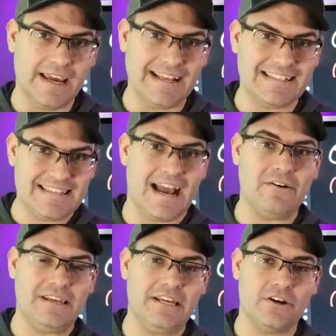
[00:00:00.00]
it's
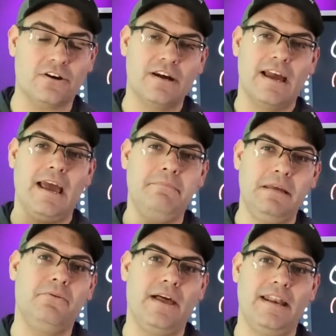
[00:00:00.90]
down here and
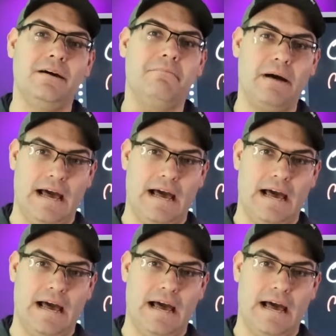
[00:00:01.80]
people end up